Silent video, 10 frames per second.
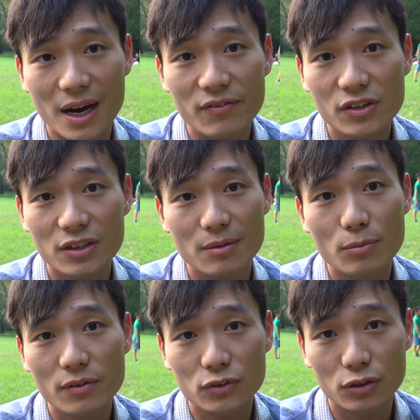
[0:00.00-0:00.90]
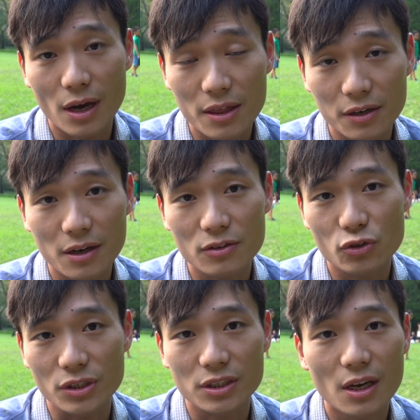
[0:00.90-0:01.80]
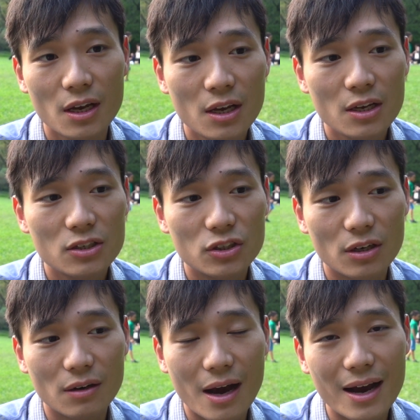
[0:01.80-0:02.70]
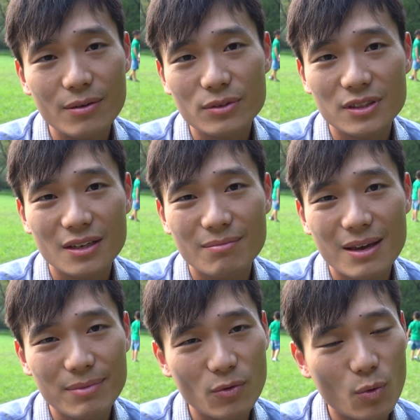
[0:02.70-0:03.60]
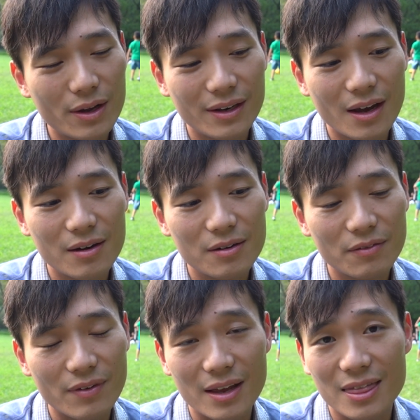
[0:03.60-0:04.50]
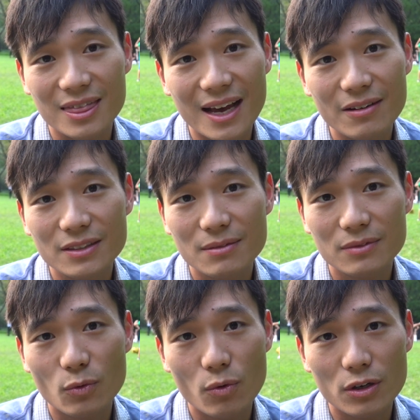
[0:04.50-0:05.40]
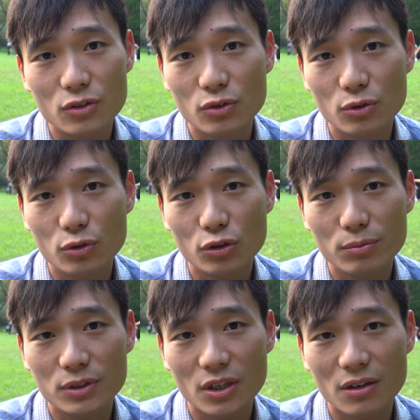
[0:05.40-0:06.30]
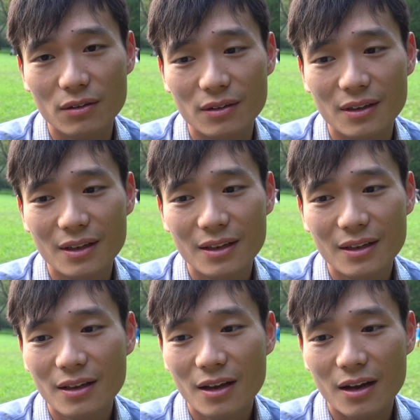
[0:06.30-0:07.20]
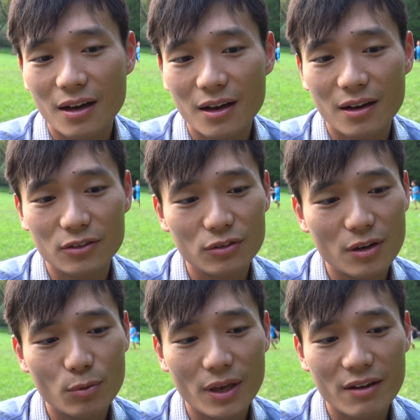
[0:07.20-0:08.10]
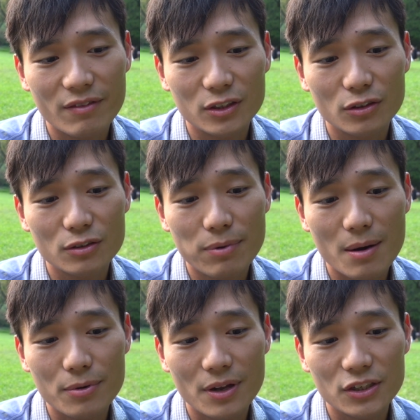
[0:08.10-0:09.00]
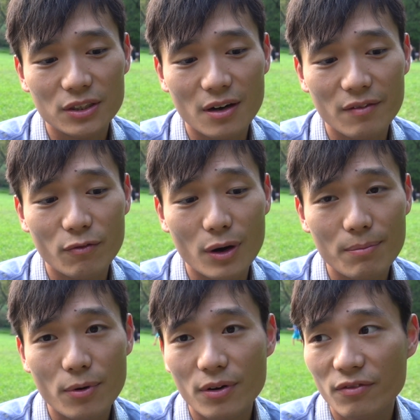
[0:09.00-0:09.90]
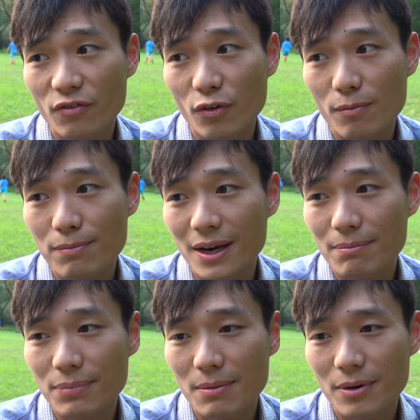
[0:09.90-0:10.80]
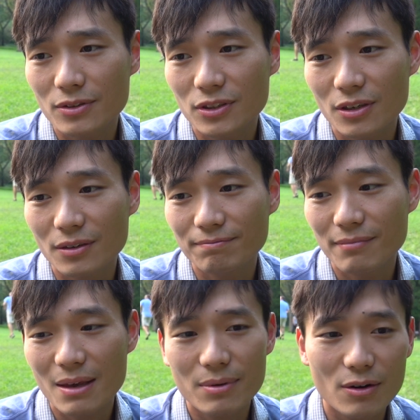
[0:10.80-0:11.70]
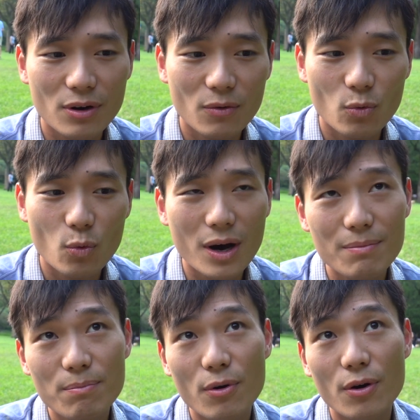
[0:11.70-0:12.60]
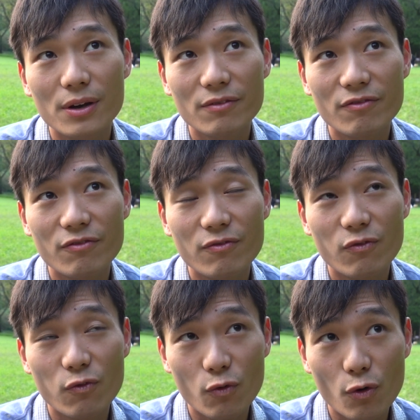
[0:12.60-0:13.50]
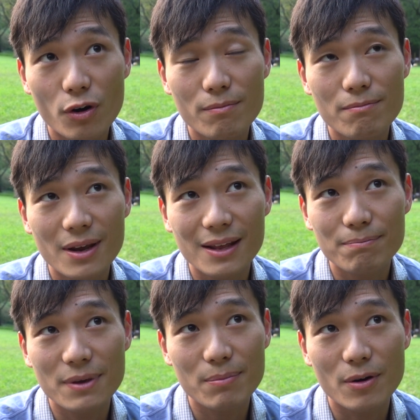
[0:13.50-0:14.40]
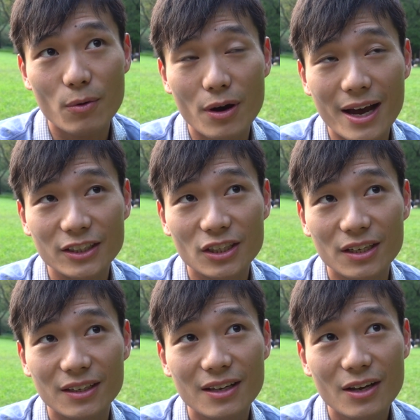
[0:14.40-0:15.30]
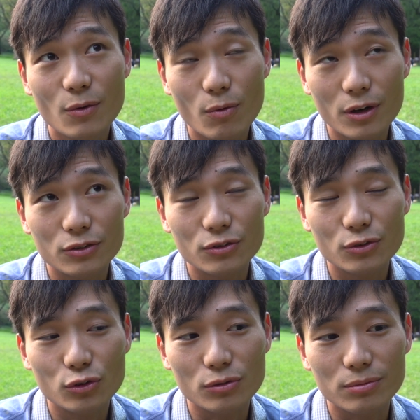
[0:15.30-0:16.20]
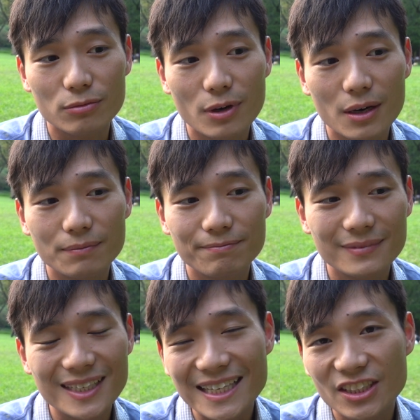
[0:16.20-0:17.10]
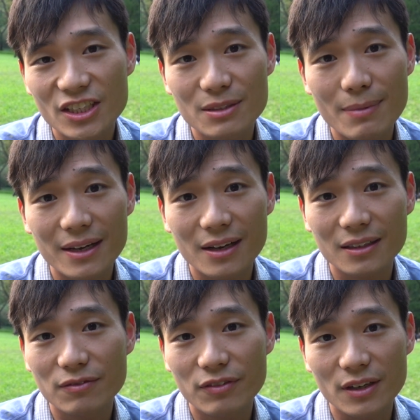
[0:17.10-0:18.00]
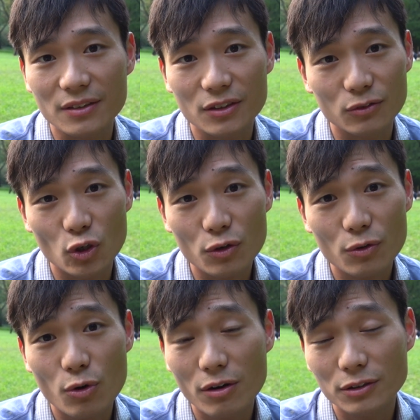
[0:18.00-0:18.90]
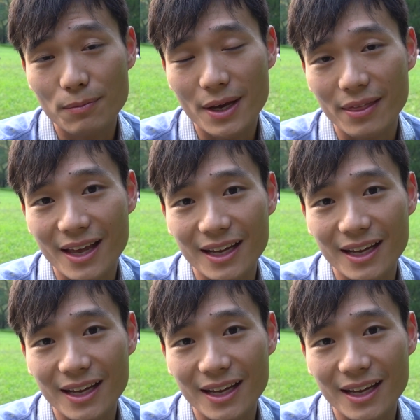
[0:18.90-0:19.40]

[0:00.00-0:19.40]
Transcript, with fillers: after they move to other countries. So I would say maybe one out of a thousand watch YouTube. So uh, you know, we have a total population of 1.4 billion people, so maybe around 1.4 million people will actually watch YouTube. Well, that's just my gut feeling, so don't quote me on